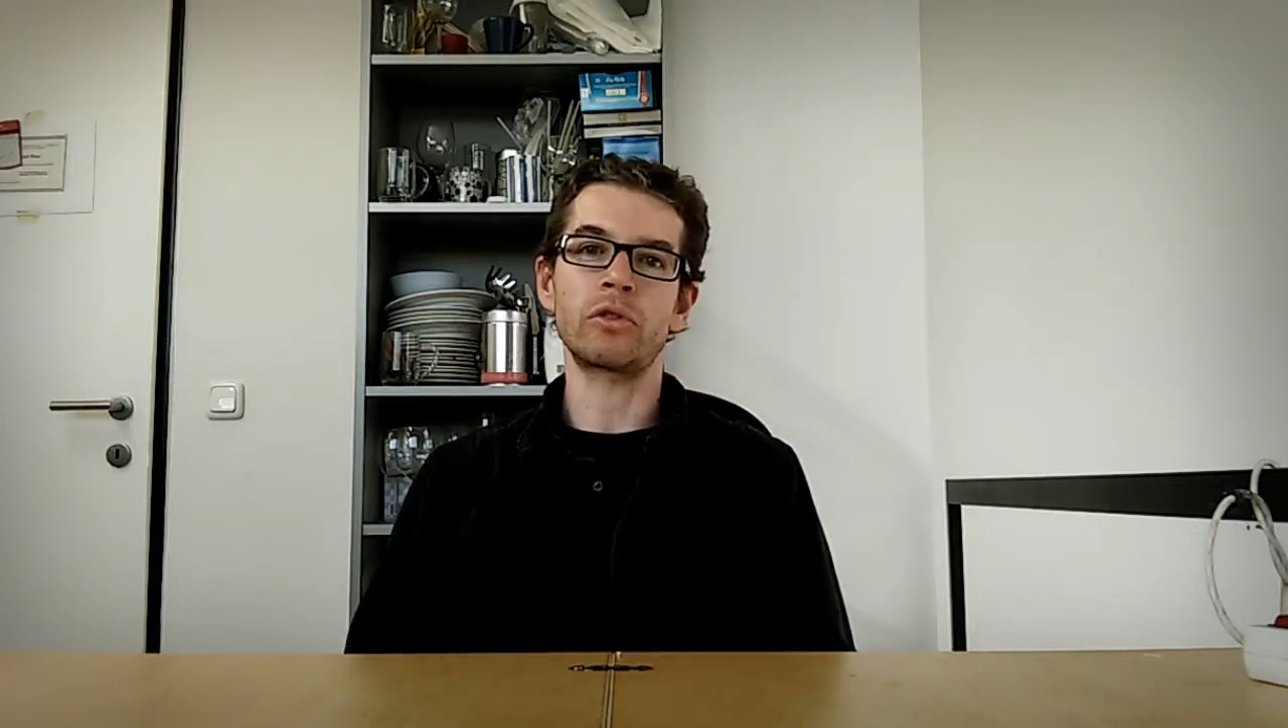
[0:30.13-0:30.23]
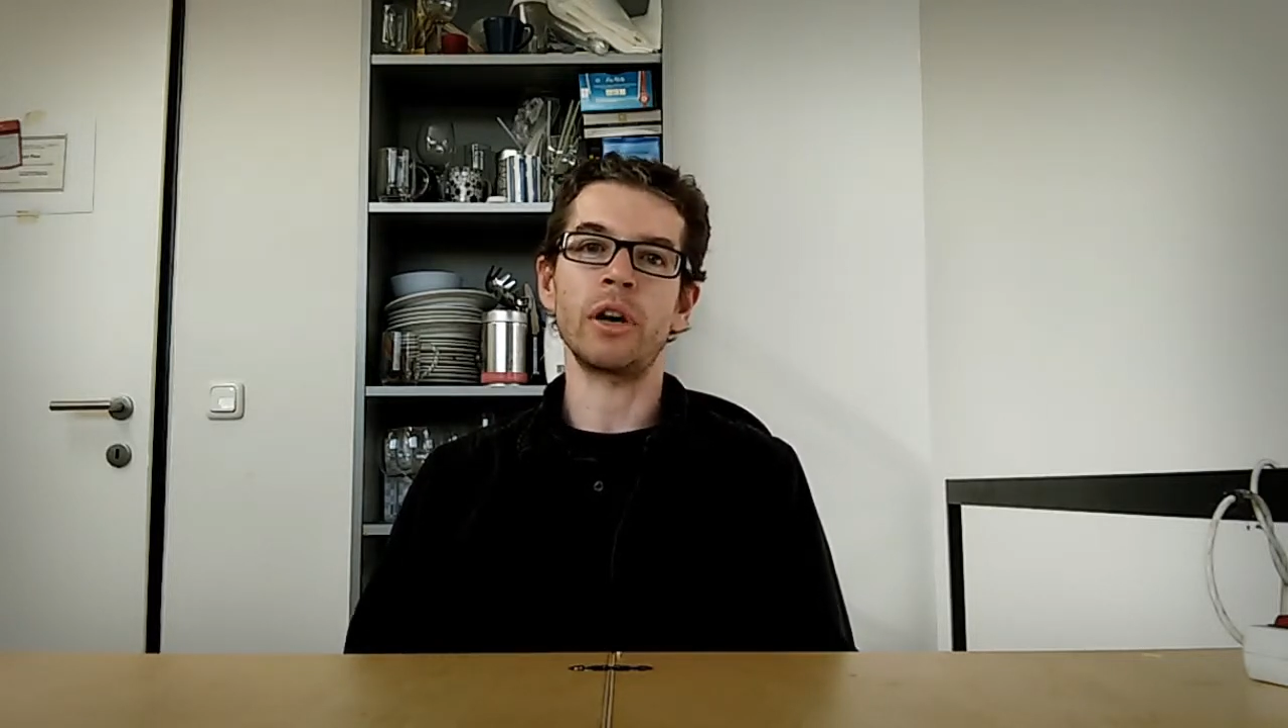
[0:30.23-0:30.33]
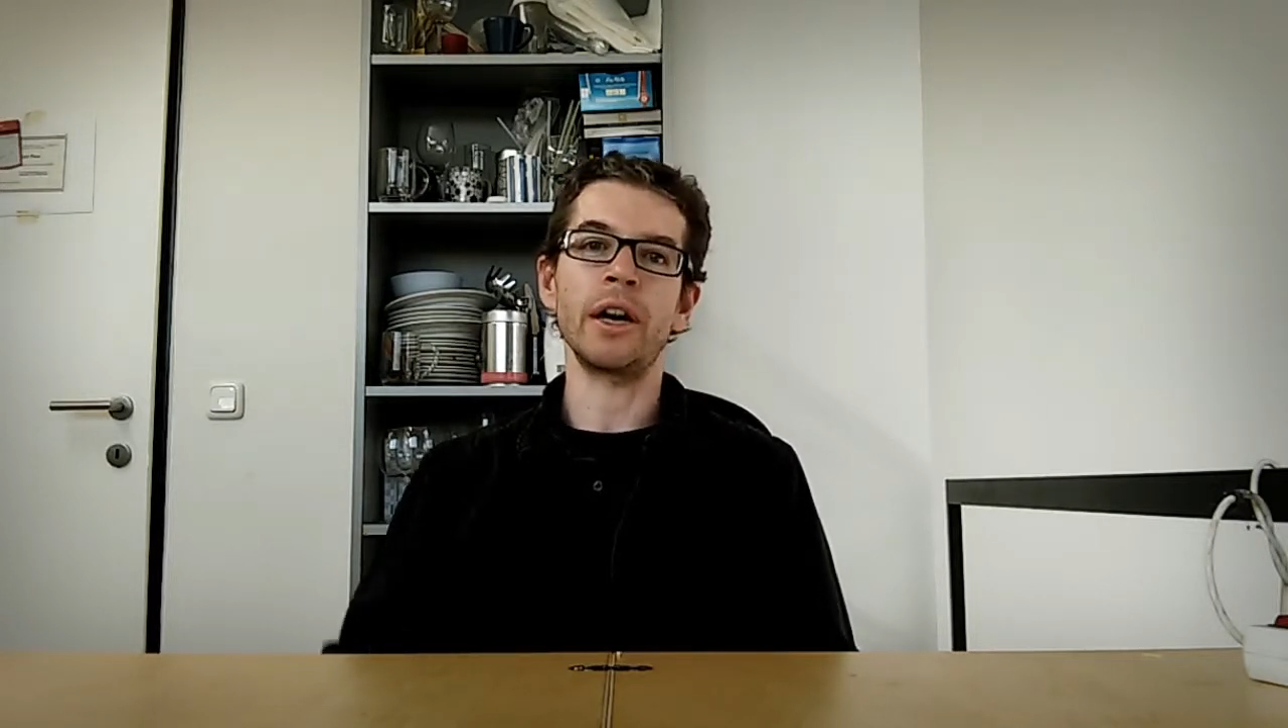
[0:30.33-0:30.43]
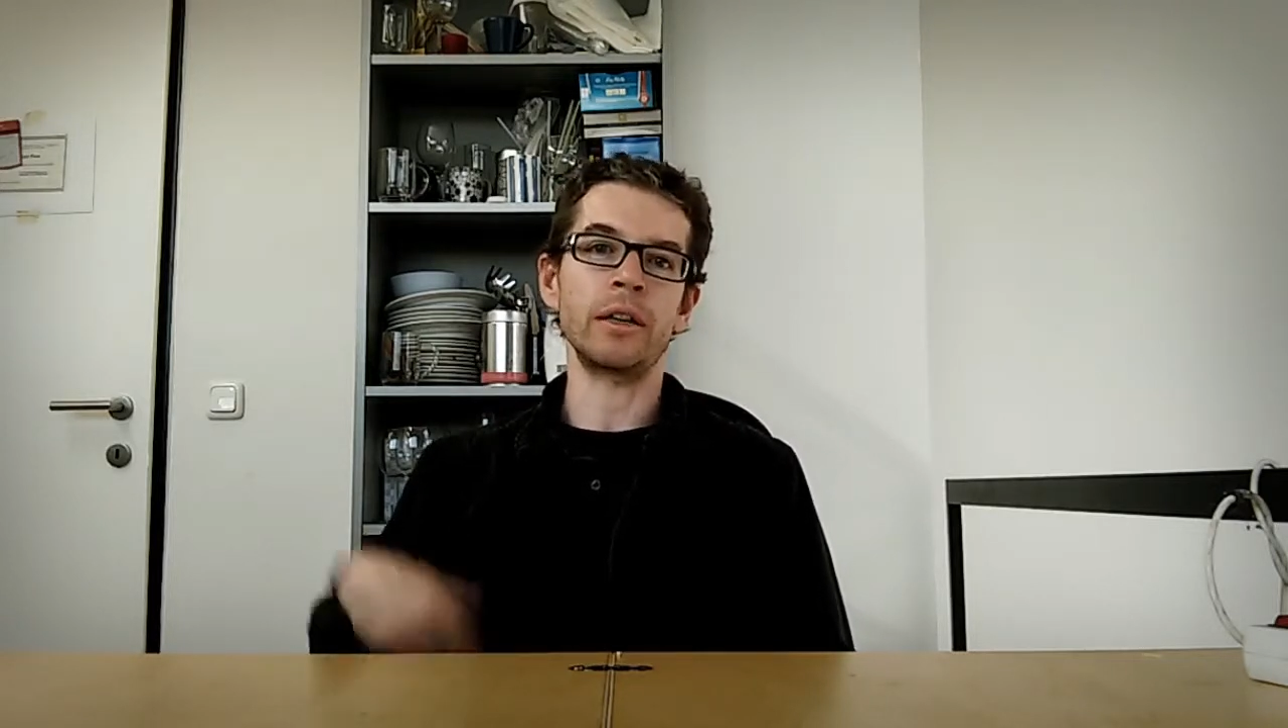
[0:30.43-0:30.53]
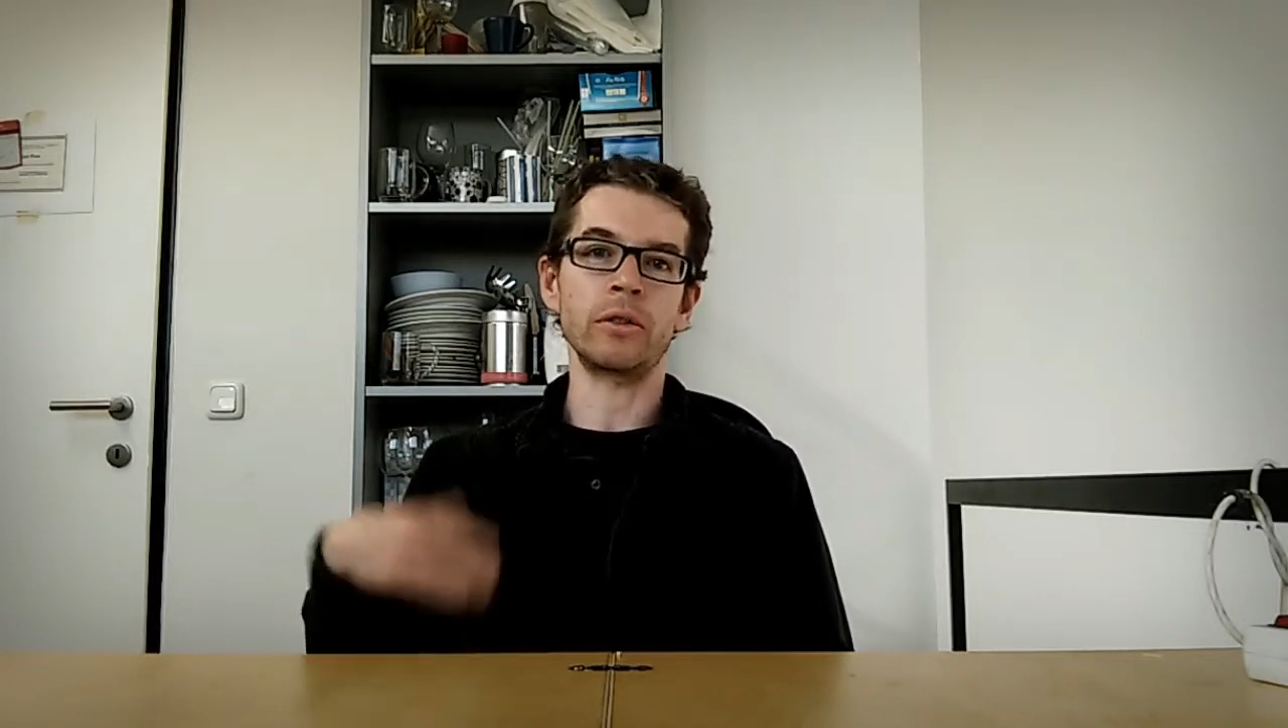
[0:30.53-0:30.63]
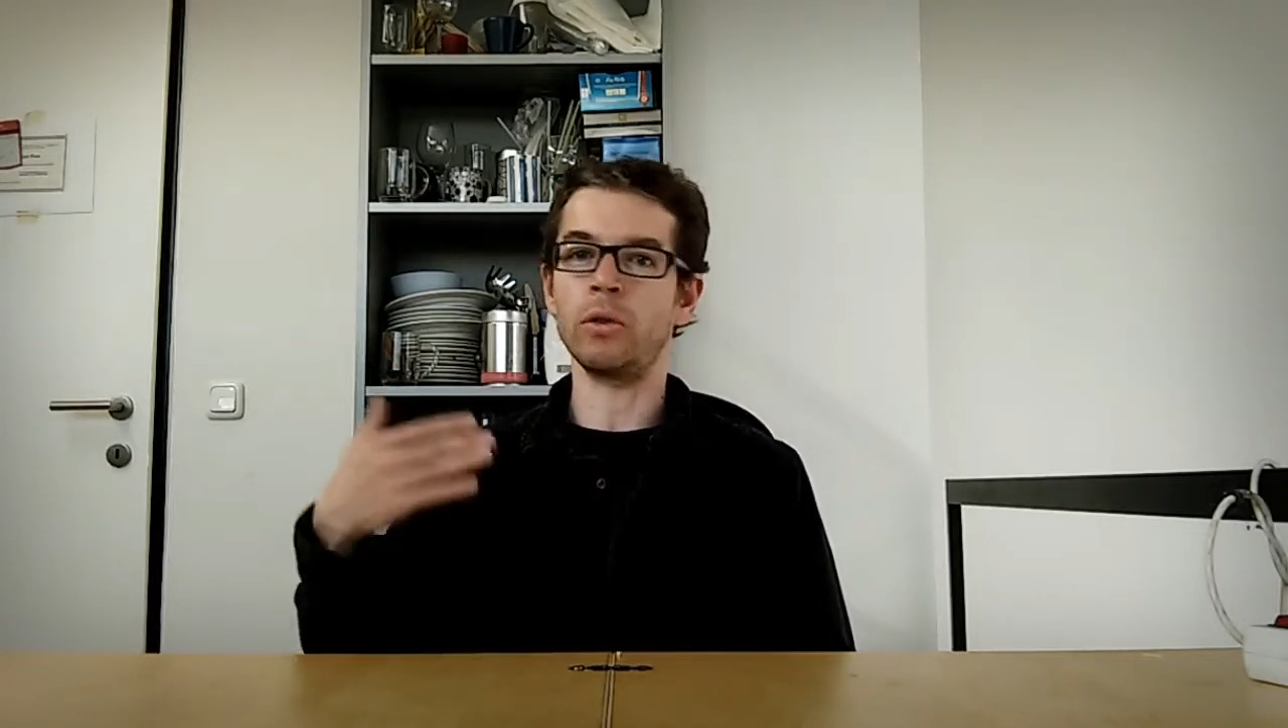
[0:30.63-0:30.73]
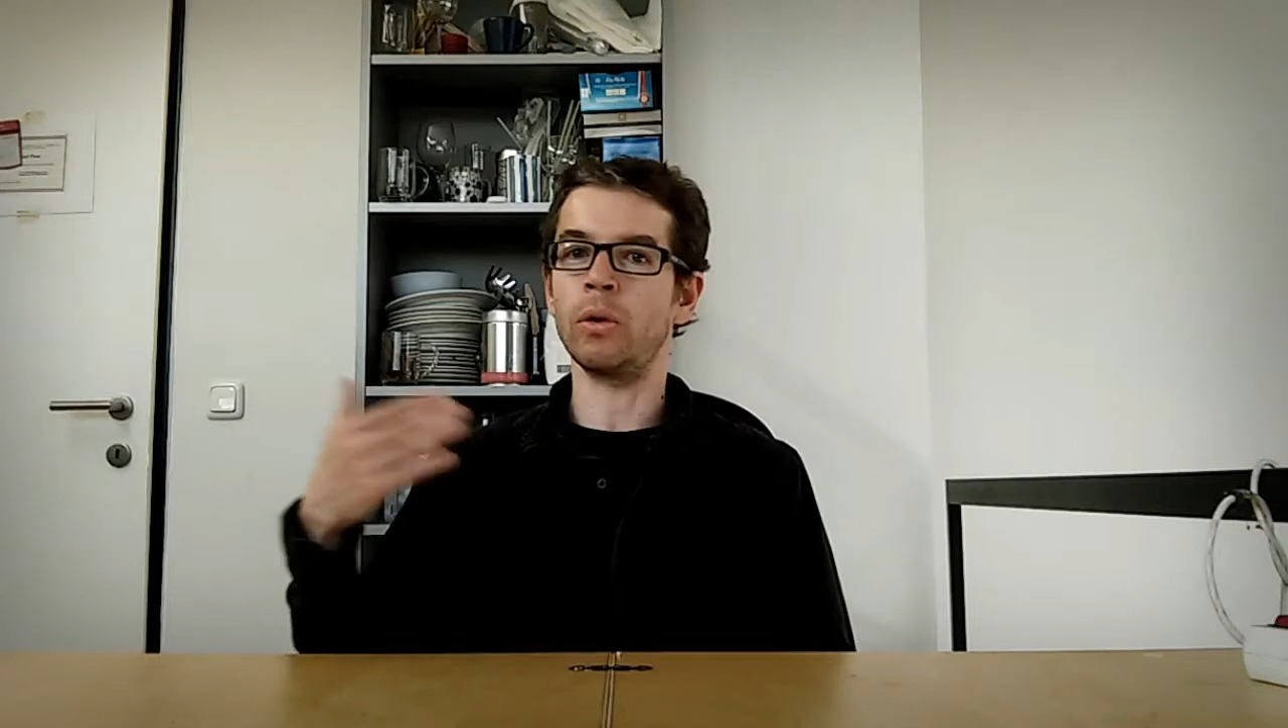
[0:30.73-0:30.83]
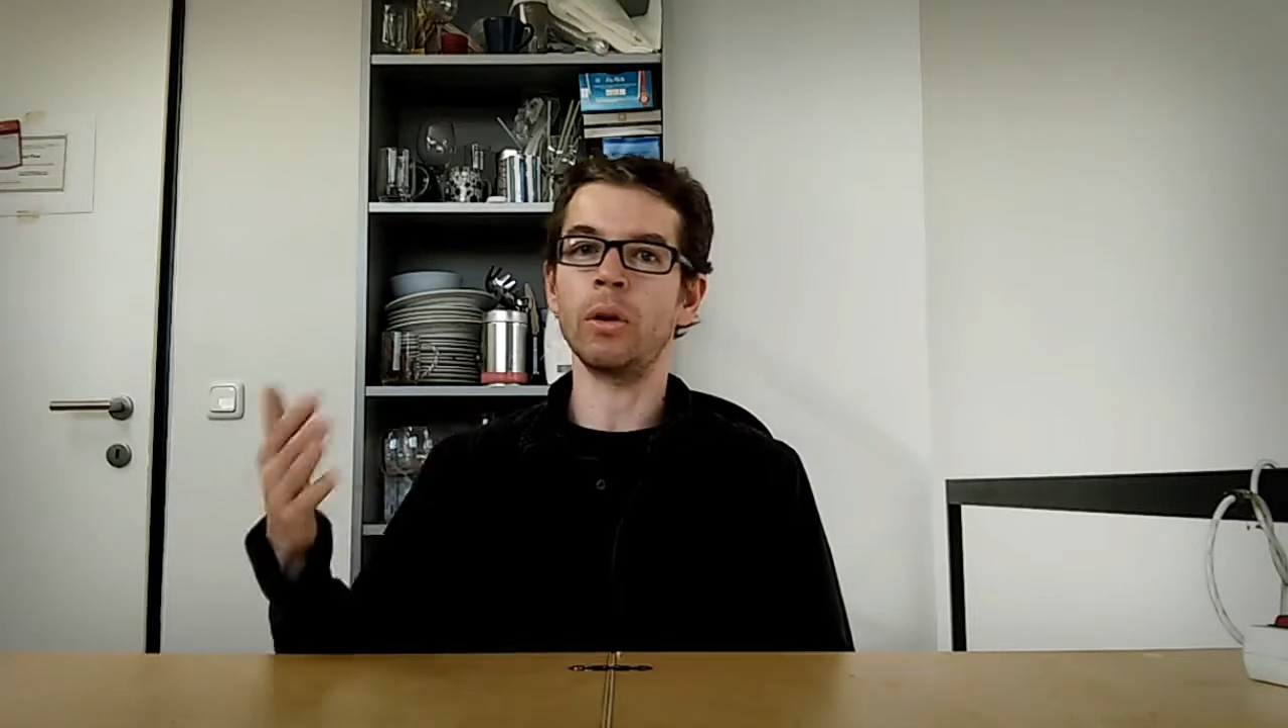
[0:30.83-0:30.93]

trying to